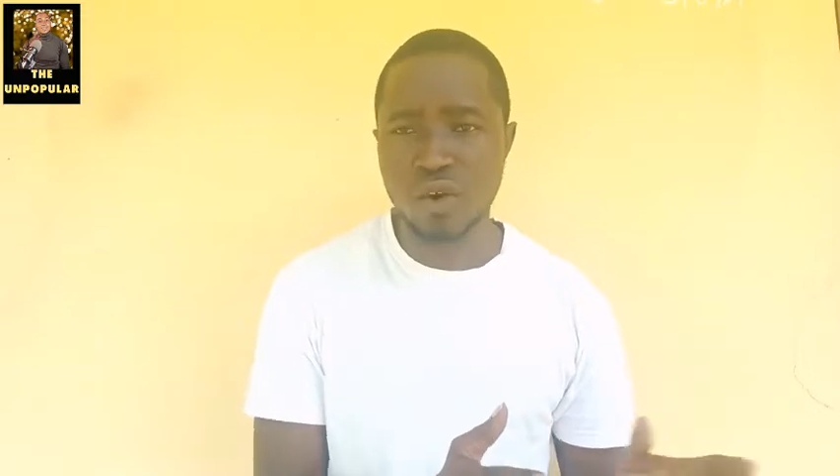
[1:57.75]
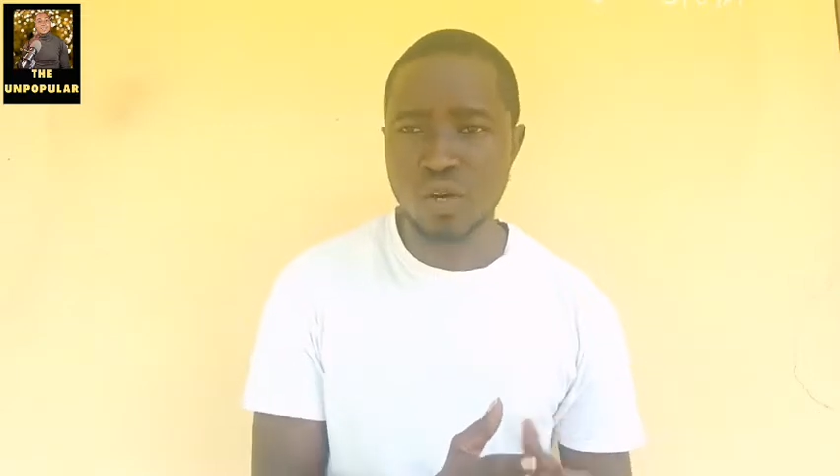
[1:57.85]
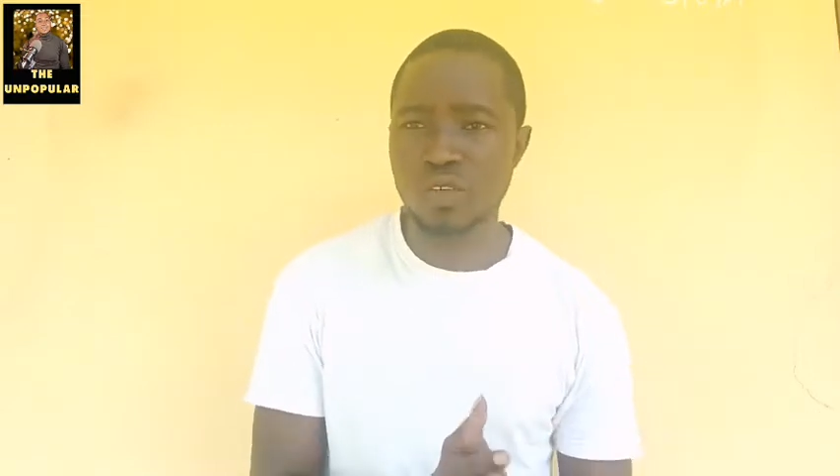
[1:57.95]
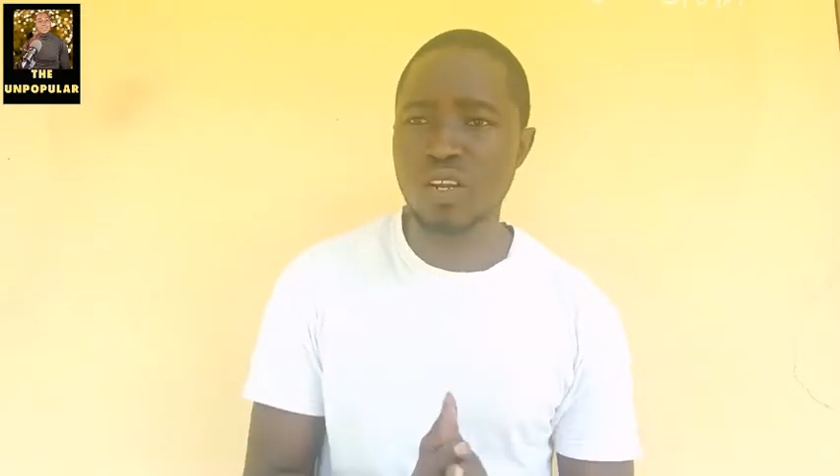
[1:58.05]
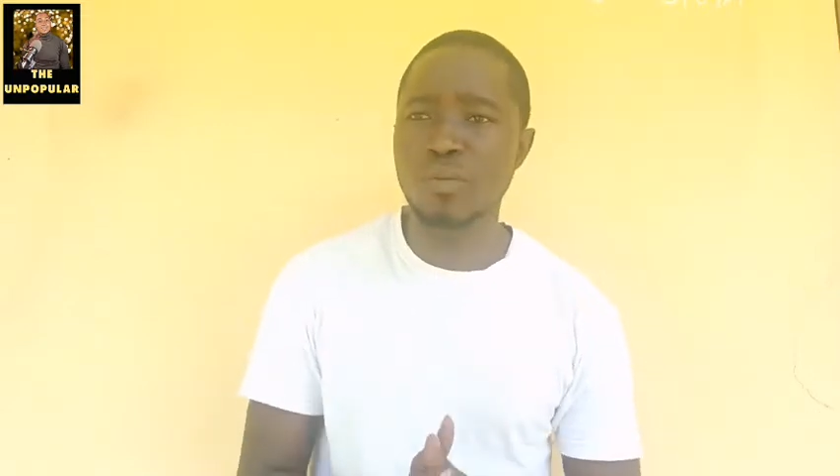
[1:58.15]
We're
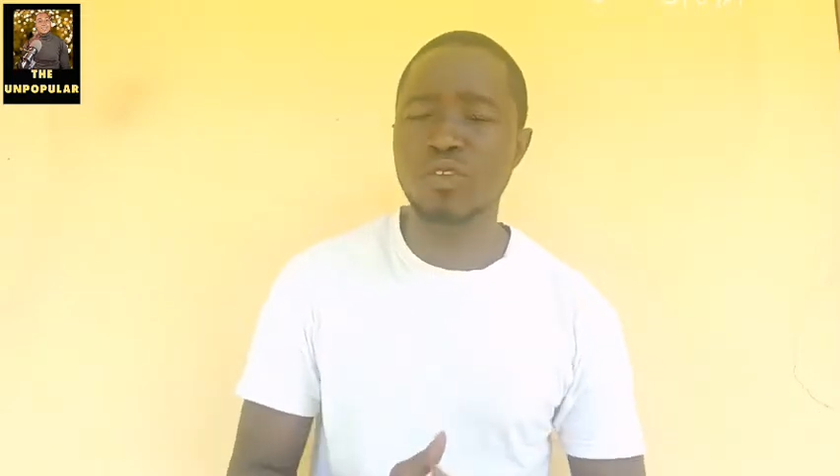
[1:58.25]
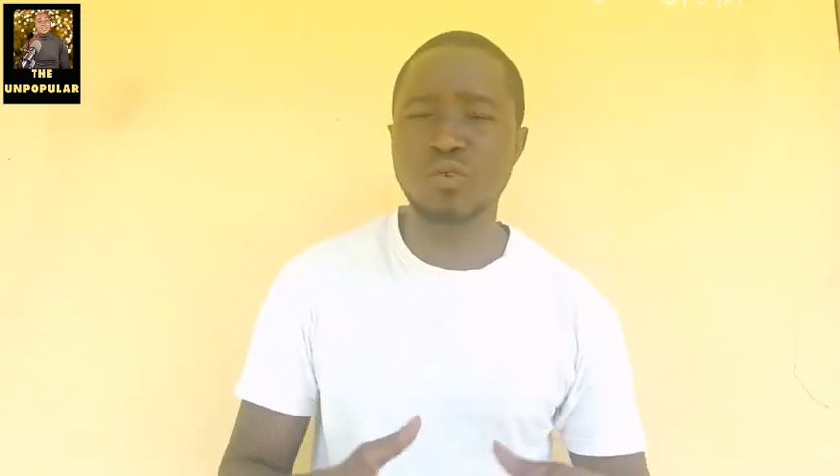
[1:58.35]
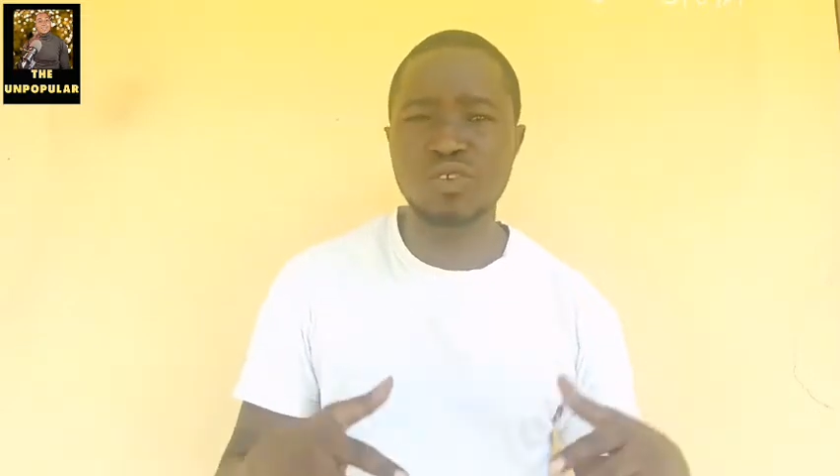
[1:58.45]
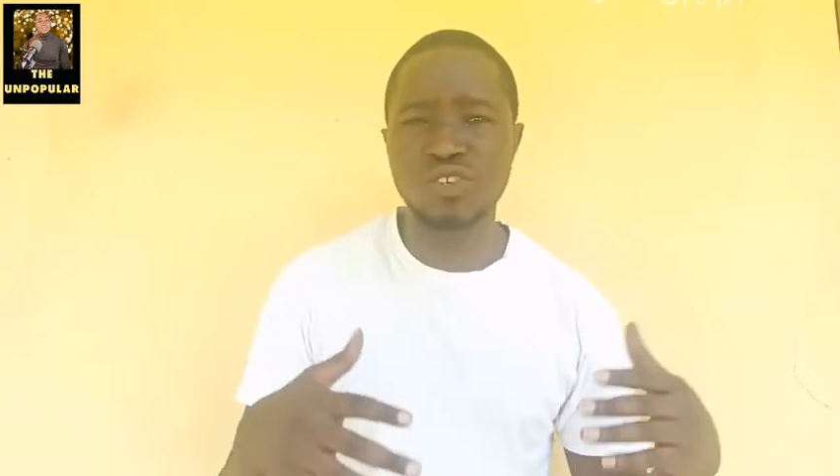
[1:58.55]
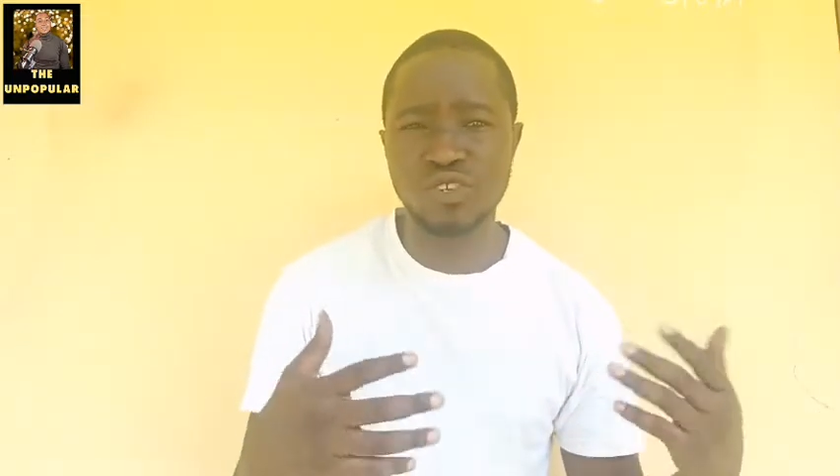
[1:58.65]
talking about
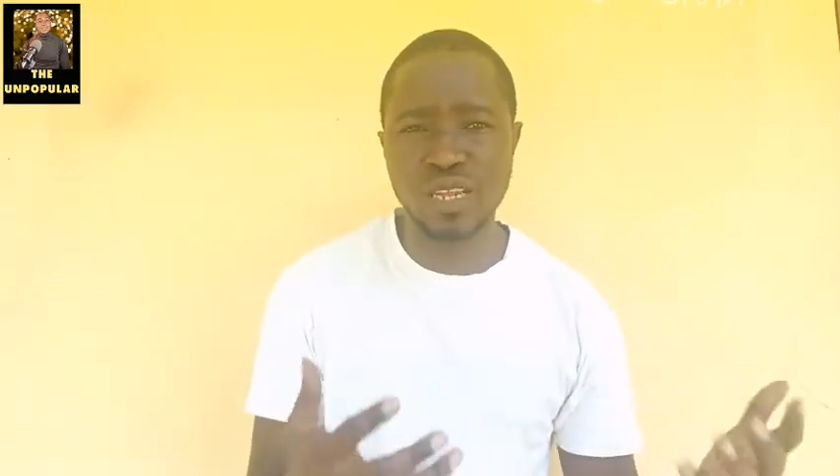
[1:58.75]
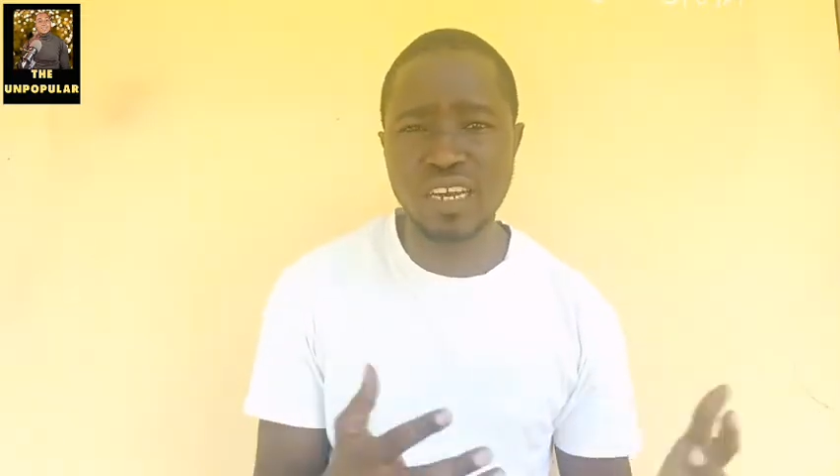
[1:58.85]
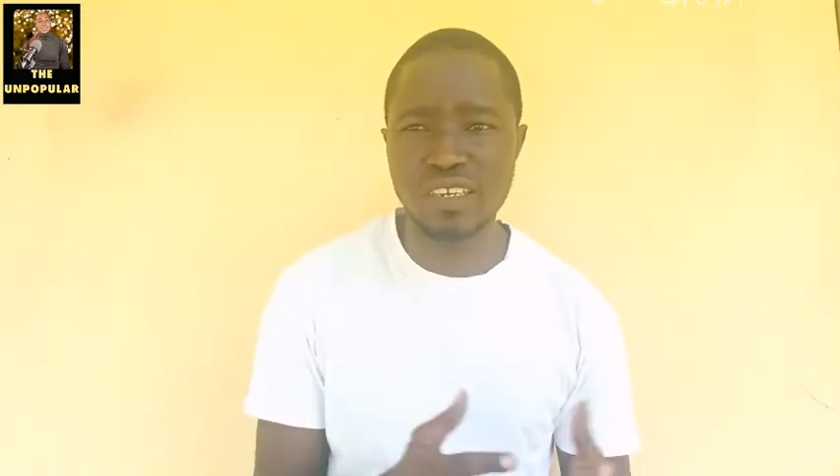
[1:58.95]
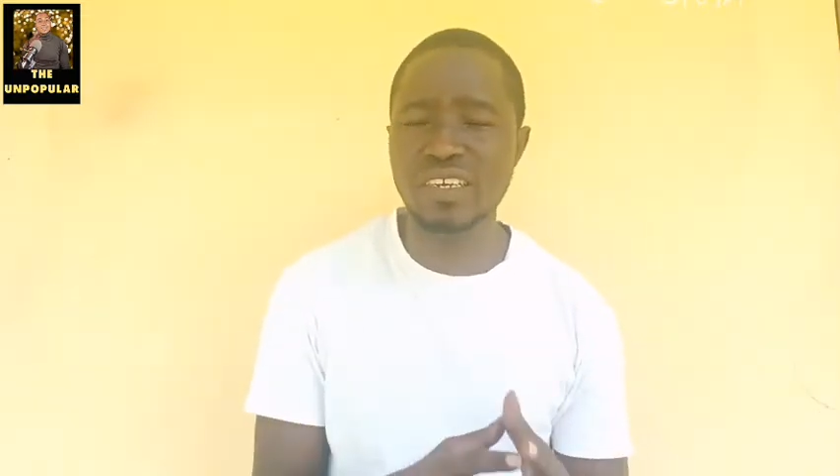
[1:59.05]
understanding.